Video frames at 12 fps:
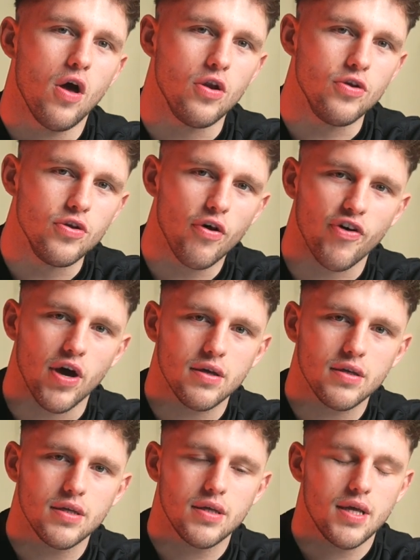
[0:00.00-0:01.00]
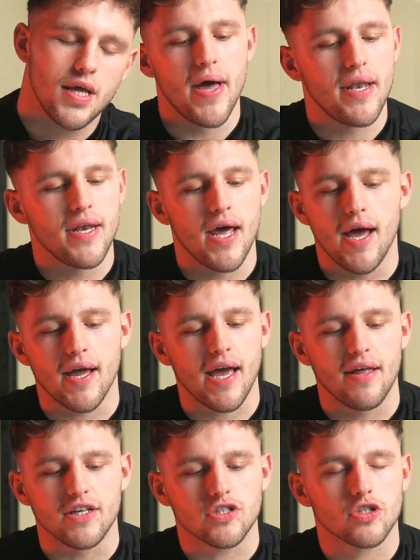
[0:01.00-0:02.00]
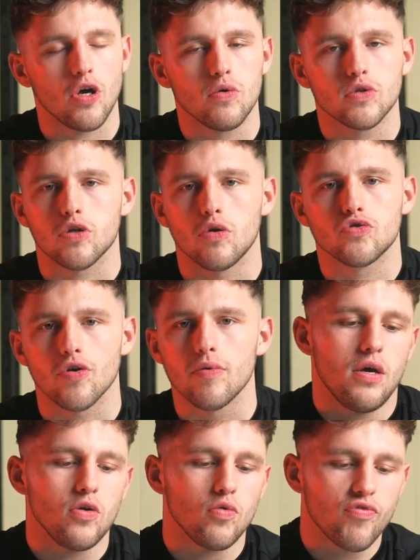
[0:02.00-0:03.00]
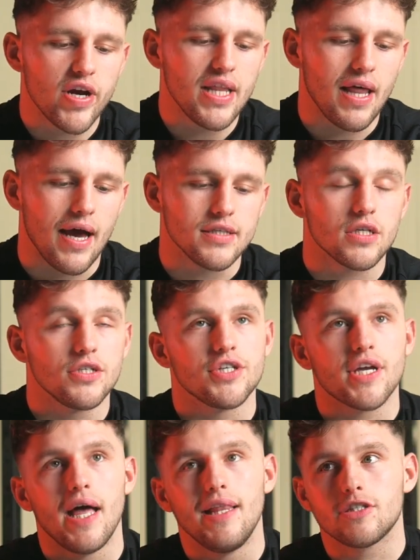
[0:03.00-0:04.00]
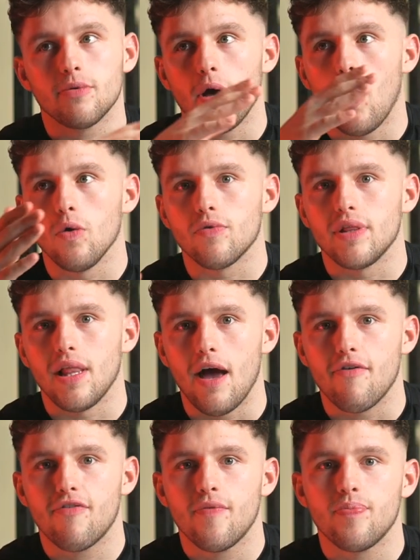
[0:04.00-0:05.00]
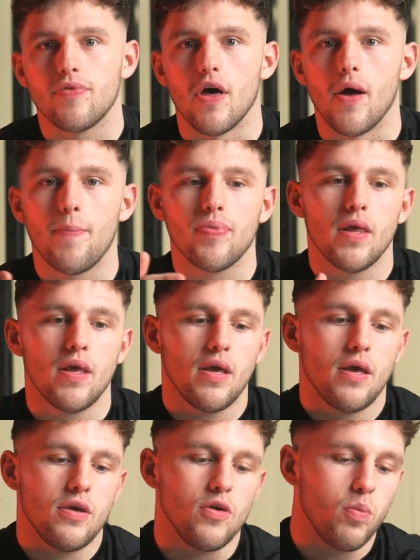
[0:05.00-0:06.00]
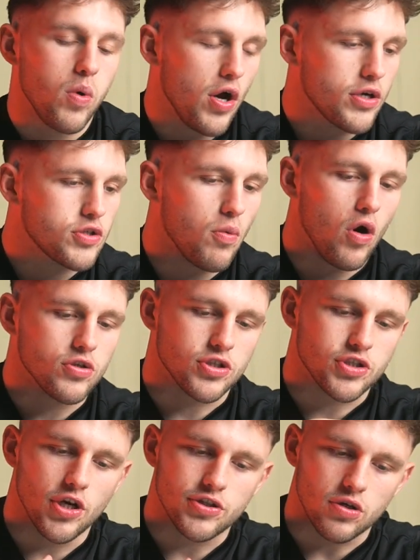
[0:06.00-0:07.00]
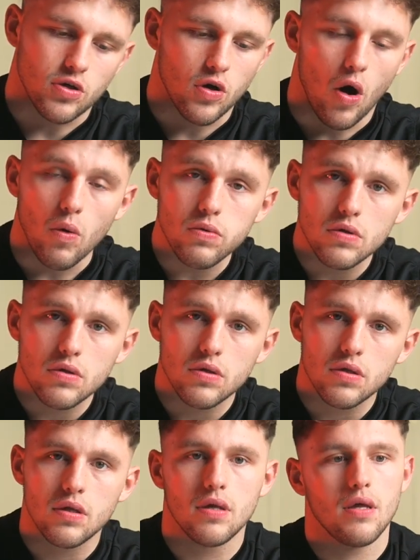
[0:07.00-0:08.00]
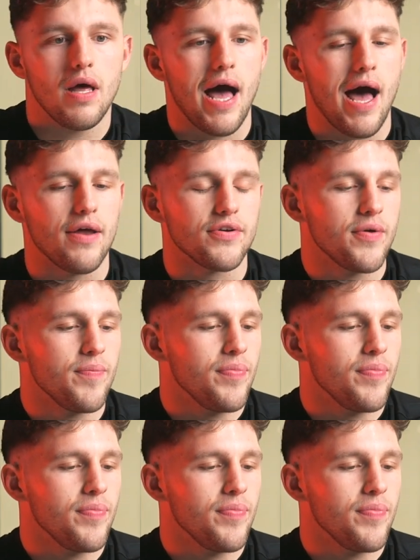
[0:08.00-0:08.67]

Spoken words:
another. And again, that's so, so true. You'll realise as you get a little bit older in life that you work towards a certain goal, and